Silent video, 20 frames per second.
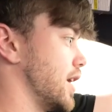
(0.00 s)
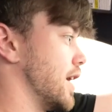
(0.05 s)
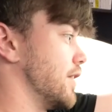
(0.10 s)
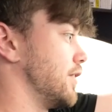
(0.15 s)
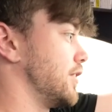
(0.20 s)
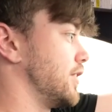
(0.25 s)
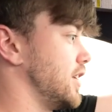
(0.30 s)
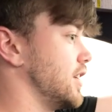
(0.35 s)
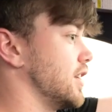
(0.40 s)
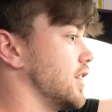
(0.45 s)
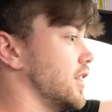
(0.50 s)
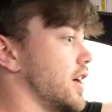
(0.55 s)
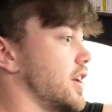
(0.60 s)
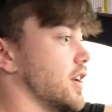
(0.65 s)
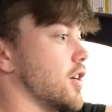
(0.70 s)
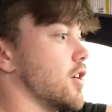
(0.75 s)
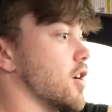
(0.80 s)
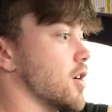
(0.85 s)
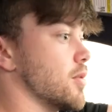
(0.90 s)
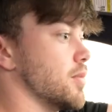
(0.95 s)
I've seen a lot
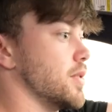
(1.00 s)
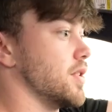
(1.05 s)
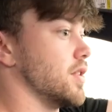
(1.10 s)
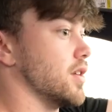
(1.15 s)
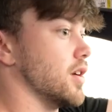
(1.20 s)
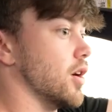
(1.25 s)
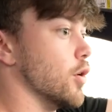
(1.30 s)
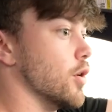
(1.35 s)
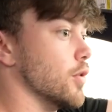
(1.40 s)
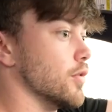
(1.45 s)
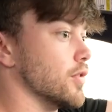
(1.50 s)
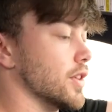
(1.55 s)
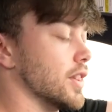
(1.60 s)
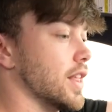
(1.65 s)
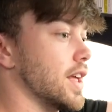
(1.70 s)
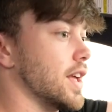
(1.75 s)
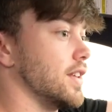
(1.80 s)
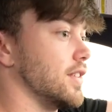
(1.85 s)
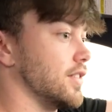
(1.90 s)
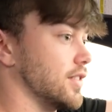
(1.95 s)
of carbon
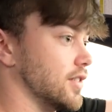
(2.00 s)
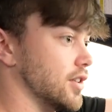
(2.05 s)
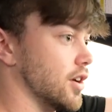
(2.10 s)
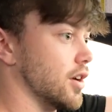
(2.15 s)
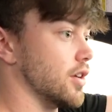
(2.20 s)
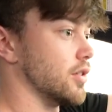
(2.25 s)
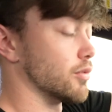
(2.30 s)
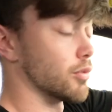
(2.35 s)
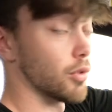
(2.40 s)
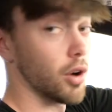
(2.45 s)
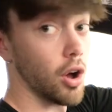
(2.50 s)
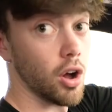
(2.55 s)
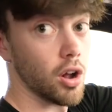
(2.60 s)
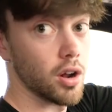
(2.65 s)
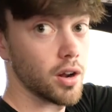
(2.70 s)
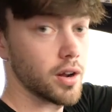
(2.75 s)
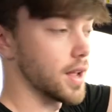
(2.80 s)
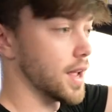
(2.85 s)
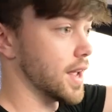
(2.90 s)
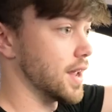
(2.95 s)
overlays done
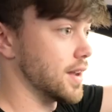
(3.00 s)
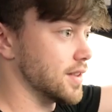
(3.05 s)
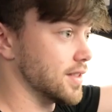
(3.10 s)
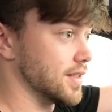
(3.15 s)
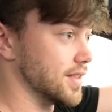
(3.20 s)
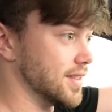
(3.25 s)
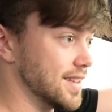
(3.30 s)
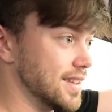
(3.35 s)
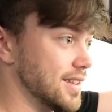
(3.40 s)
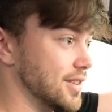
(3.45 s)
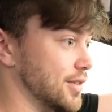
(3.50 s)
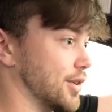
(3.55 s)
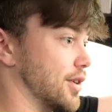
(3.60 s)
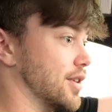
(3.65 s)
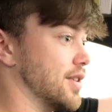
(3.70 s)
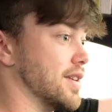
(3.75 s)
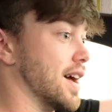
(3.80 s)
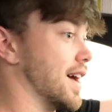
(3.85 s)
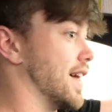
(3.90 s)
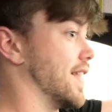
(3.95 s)
wrong, and these are
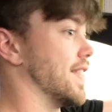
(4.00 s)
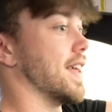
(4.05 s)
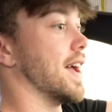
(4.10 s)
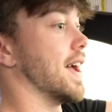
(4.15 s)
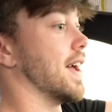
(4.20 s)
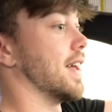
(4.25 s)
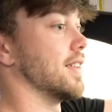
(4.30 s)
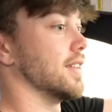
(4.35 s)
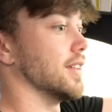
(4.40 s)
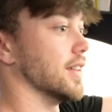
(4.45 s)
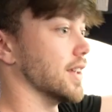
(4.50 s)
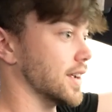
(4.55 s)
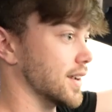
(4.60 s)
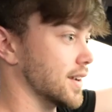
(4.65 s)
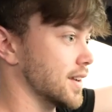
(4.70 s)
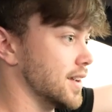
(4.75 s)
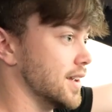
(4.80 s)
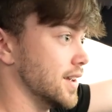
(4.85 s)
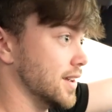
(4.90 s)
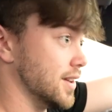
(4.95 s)
not that. Like,
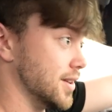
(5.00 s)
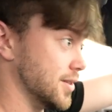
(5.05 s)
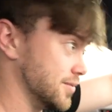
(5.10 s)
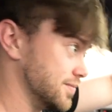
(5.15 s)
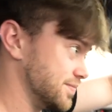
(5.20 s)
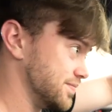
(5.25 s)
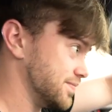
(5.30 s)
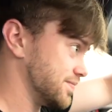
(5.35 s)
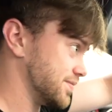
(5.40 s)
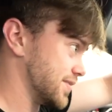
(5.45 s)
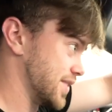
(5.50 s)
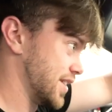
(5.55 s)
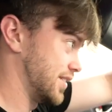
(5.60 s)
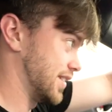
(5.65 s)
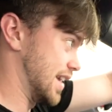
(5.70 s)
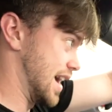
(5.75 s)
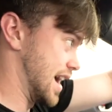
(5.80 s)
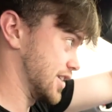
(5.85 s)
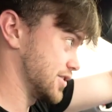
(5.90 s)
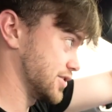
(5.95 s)
this
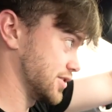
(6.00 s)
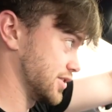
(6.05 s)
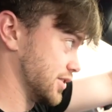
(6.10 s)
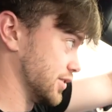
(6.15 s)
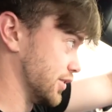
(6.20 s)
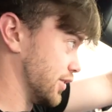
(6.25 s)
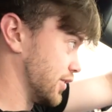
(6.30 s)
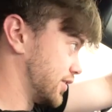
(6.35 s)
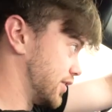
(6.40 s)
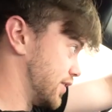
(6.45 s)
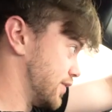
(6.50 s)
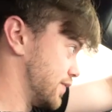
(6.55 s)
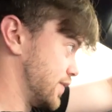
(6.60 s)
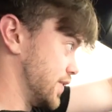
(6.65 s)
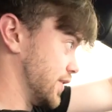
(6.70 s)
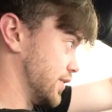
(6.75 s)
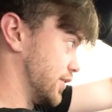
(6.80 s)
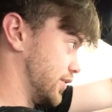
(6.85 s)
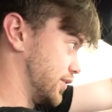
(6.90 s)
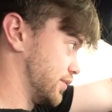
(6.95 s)
actually looks and
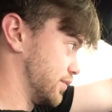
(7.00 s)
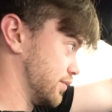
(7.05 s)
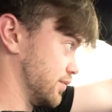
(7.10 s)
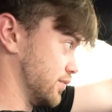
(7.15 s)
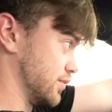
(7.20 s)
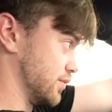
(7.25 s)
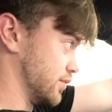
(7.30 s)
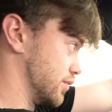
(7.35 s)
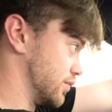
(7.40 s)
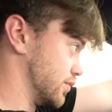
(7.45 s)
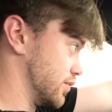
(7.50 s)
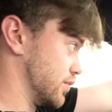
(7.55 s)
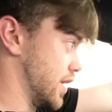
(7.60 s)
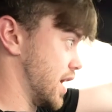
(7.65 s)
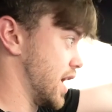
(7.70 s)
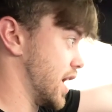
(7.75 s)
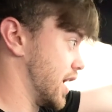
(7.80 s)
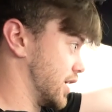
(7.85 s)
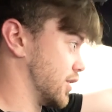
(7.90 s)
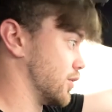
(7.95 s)
feels
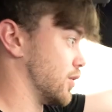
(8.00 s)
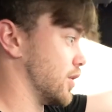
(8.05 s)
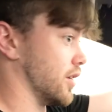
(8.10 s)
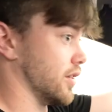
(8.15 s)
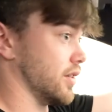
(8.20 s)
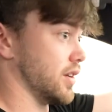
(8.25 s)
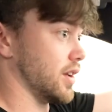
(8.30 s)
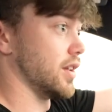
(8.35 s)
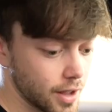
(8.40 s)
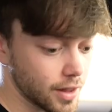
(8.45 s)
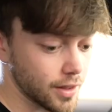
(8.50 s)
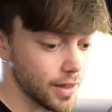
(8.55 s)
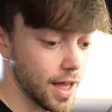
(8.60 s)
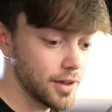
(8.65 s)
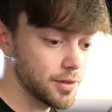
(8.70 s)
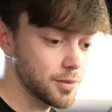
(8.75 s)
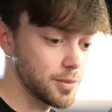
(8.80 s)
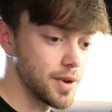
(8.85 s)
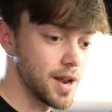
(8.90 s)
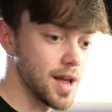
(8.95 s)
high quality.
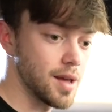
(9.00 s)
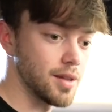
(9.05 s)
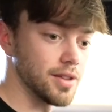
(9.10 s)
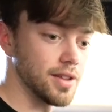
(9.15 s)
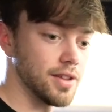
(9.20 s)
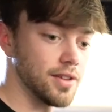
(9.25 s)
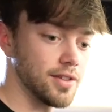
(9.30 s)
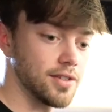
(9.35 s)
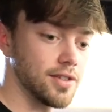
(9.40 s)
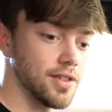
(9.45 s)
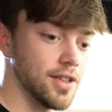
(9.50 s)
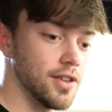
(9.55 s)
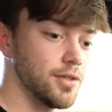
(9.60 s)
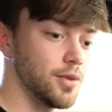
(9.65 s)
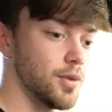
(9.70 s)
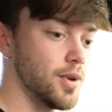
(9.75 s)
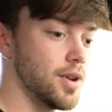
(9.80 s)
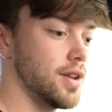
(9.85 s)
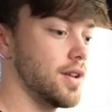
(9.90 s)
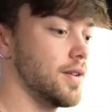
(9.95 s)
Last but not least, this
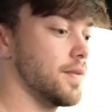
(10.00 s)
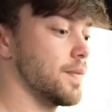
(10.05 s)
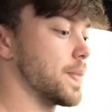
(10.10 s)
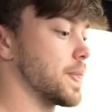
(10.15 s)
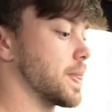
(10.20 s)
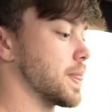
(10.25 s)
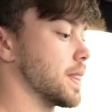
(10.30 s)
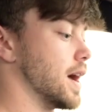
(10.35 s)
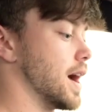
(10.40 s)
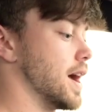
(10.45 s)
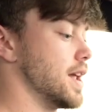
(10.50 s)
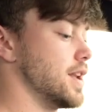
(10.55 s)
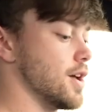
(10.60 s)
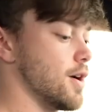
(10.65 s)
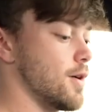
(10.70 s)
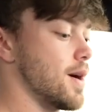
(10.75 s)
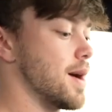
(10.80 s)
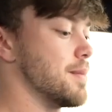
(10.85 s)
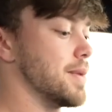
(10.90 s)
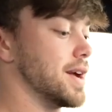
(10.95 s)
one I
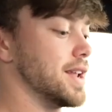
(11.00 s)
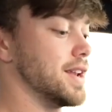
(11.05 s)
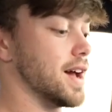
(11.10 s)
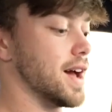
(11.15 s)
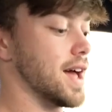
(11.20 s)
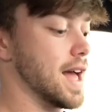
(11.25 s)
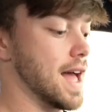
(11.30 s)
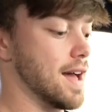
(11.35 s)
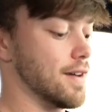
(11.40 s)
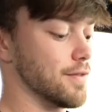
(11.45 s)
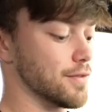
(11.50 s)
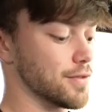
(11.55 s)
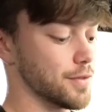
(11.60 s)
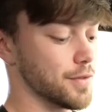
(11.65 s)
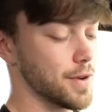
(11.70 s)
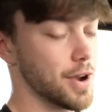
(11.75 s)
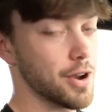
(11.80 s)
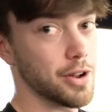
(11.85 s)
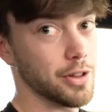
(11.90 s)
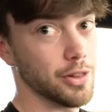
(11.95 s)
know I might not have for
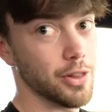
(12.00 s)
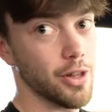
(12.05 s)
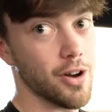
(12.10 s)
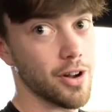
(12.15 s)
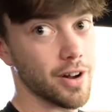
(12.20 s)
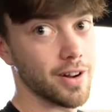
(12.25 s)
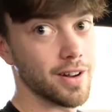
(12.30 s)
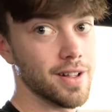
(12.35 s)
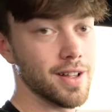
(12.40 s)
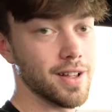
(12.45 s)
very long.